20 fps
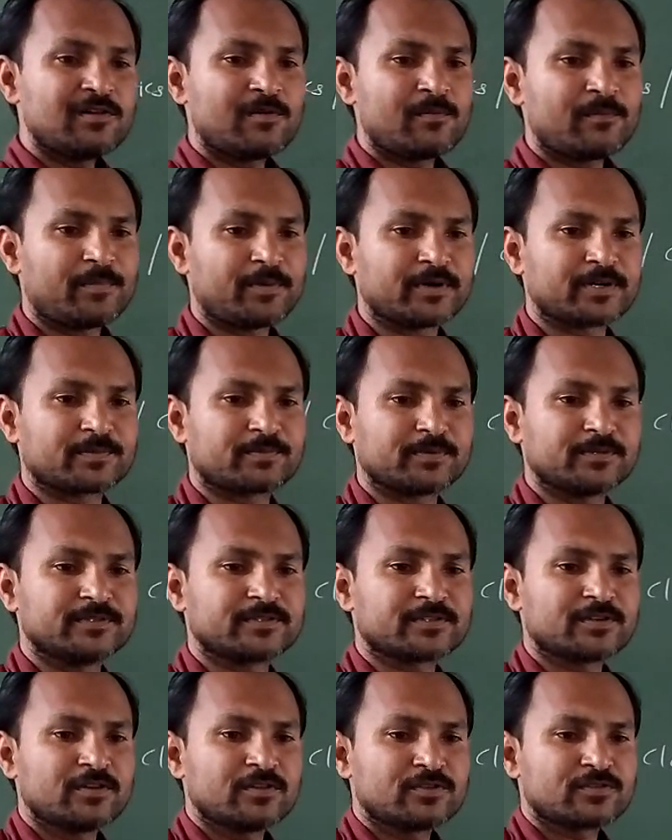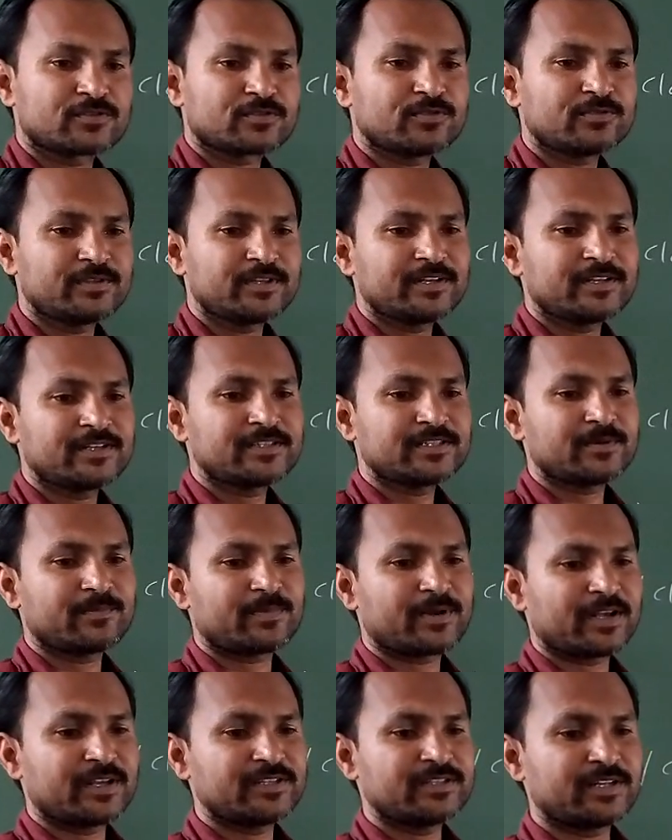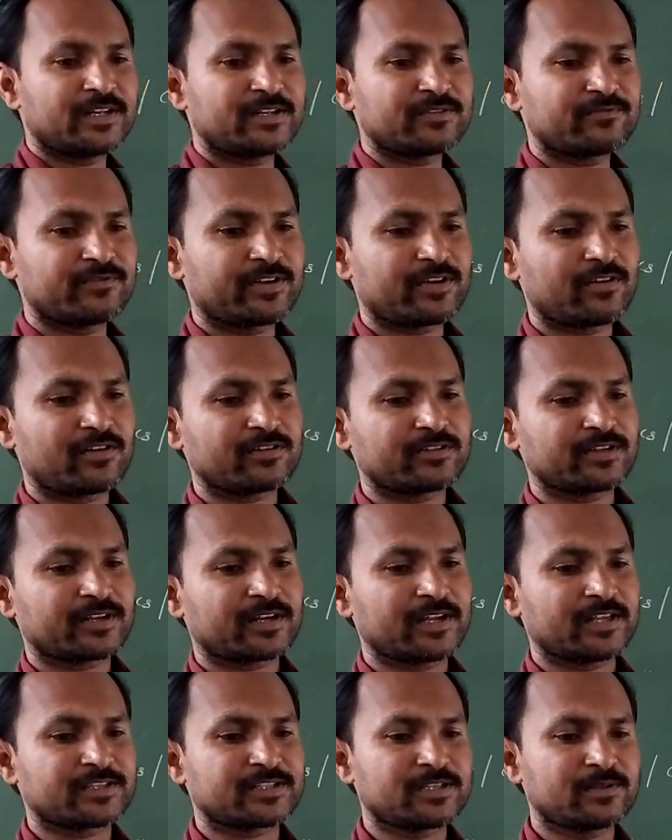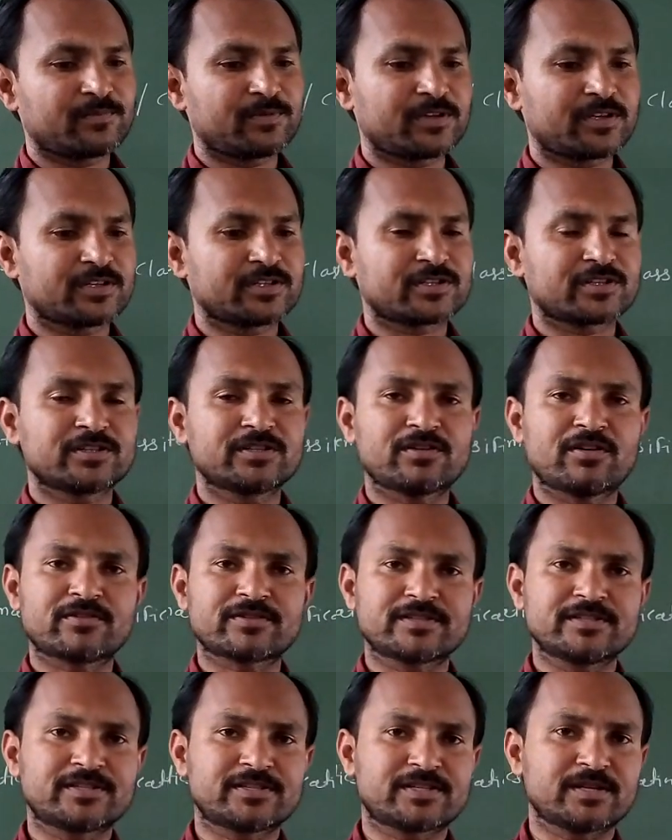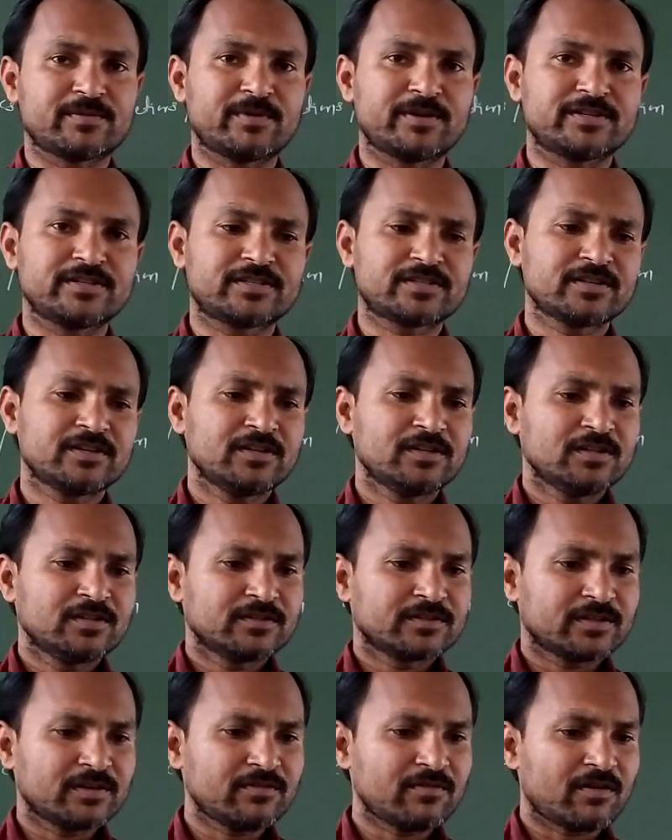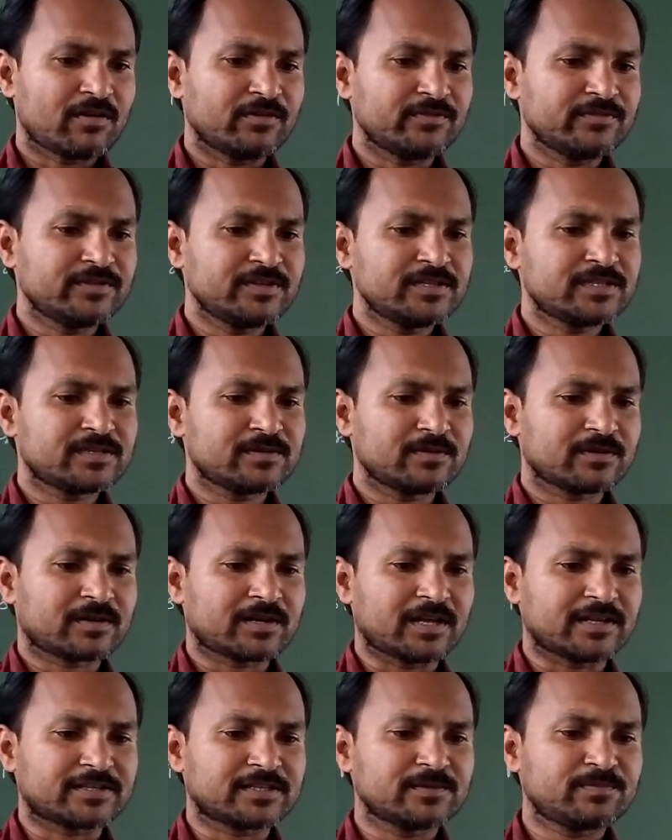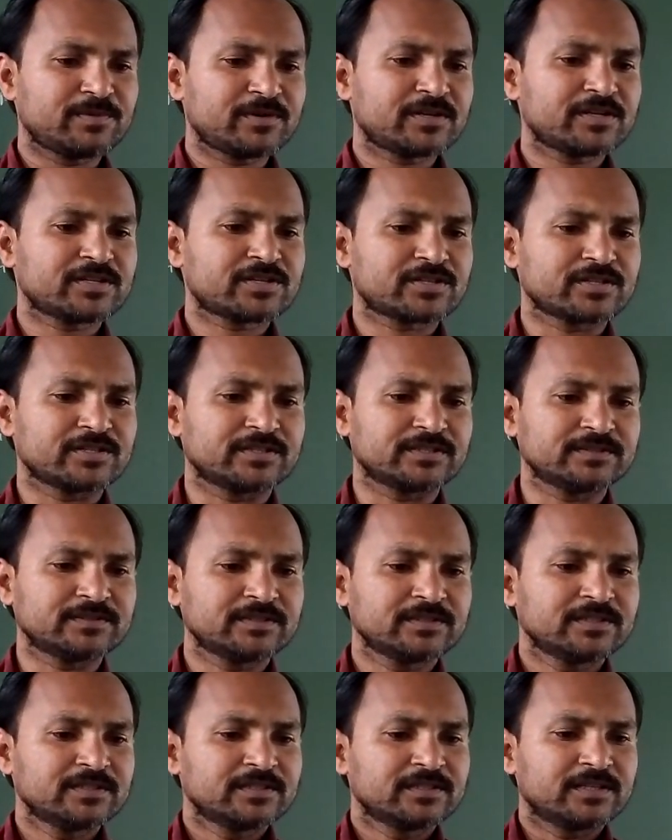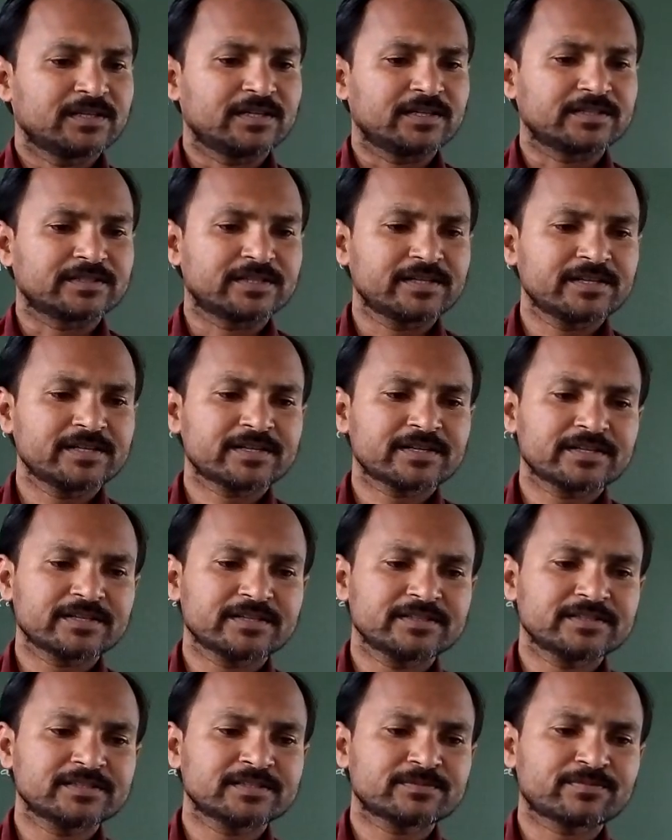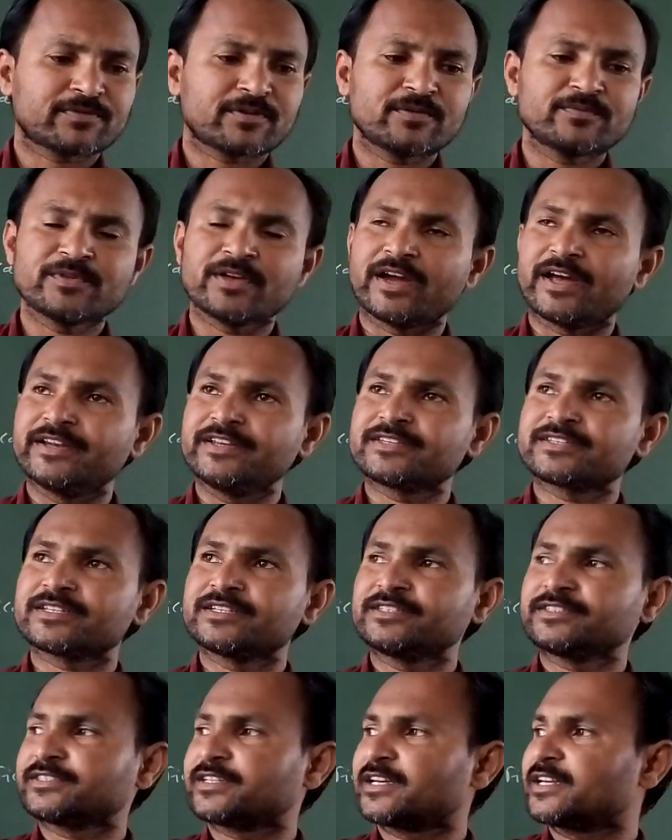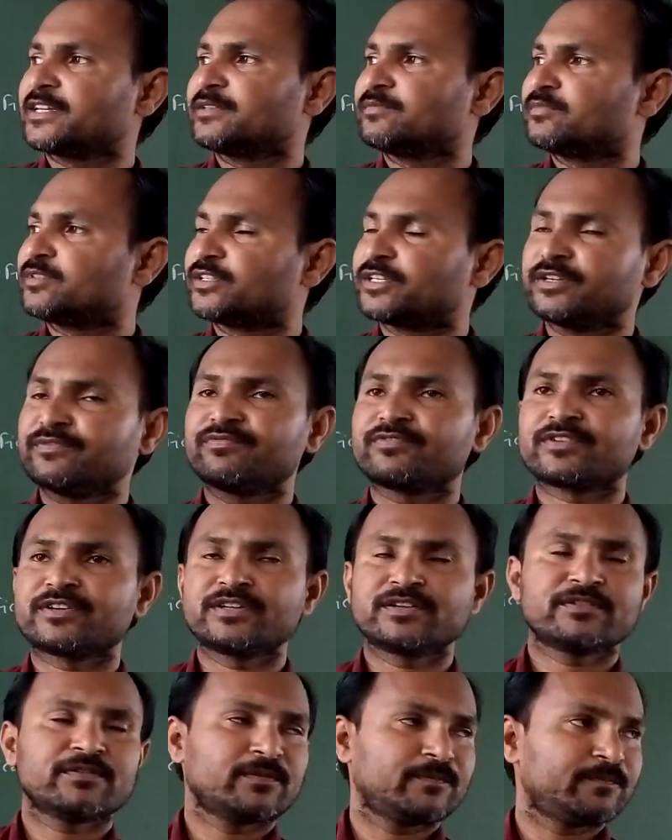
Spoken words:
purpose, so there is a branch that we call the classification or systematics. Now on this classification, there is from the ancient time the different